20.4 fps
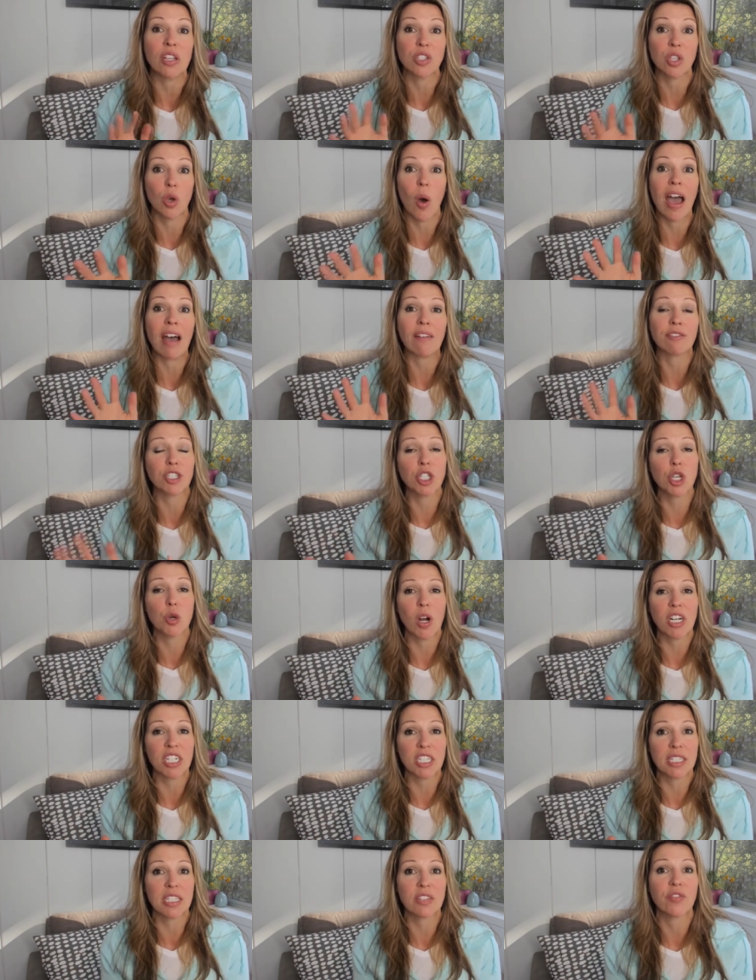So after you
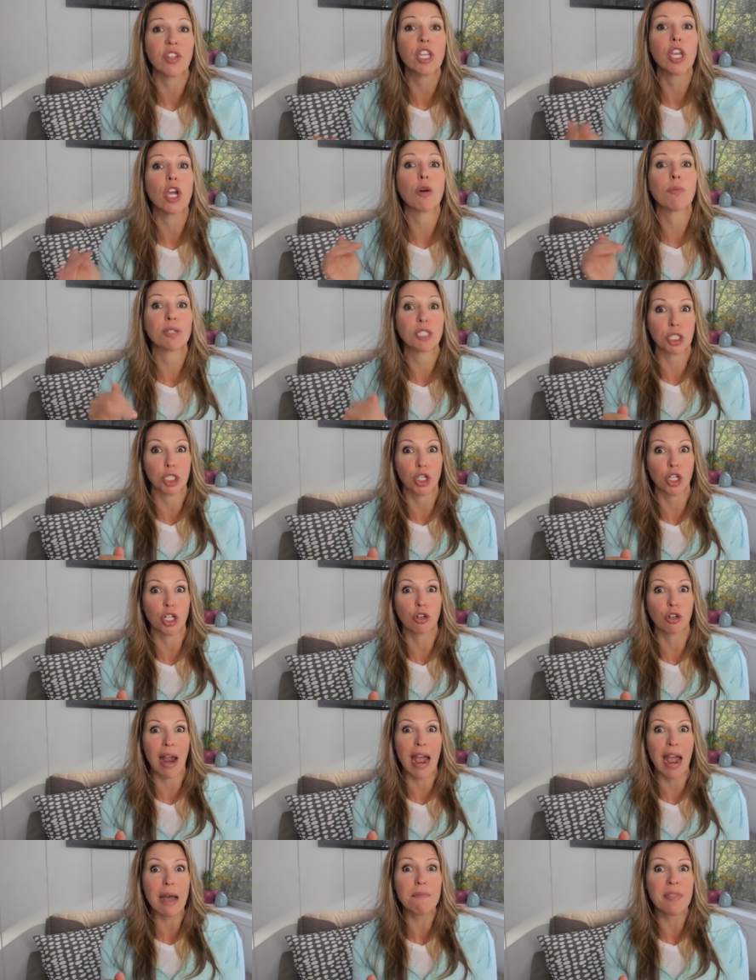watch this video, be sure to
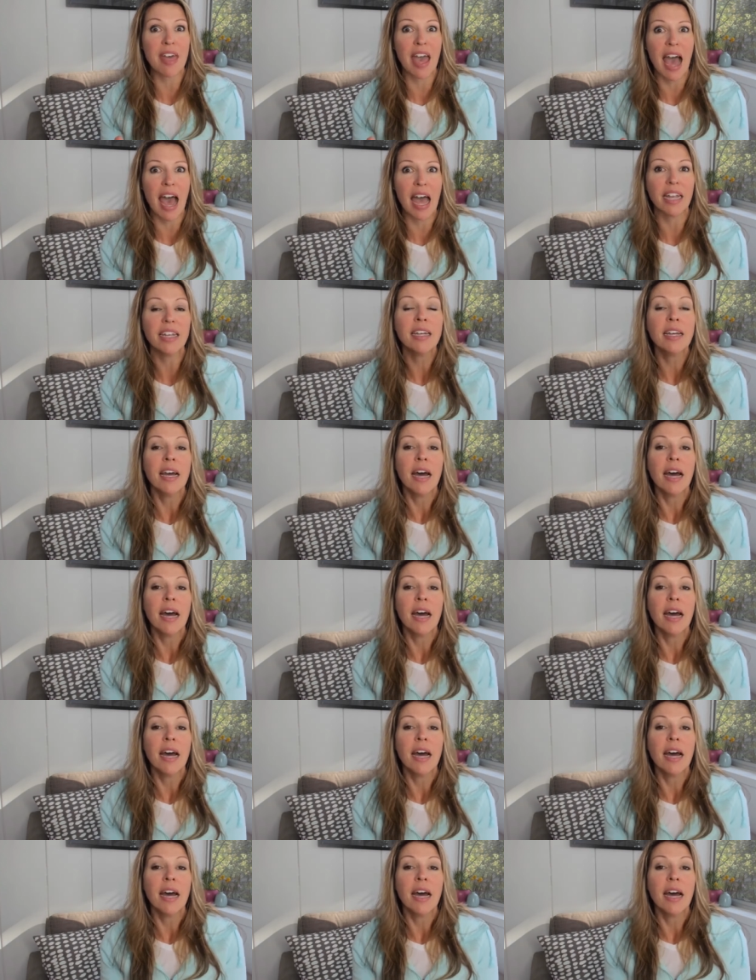grab that